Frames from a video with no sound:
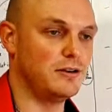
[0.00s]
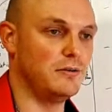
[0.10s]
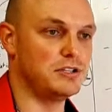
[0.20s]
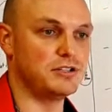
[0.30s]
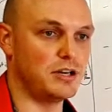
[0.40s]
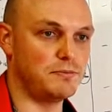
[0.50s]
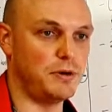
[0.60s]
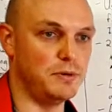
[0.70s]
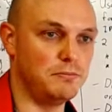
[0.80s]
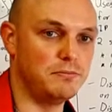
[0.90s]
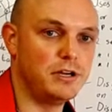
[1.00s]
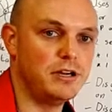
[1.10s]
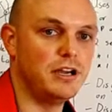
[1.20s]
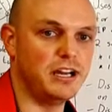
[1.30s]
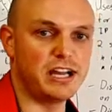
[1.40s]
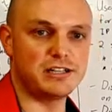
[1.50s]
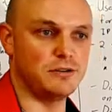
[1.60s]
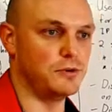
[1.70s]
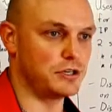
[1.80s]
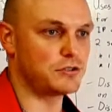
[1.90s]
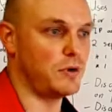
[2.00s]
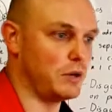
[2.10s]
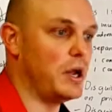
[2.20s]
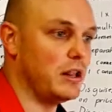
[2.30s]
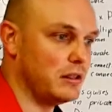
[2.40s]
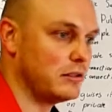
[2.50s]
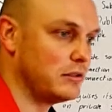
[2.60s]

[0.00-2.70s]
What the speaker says: which is not a problem. It actually works quite well.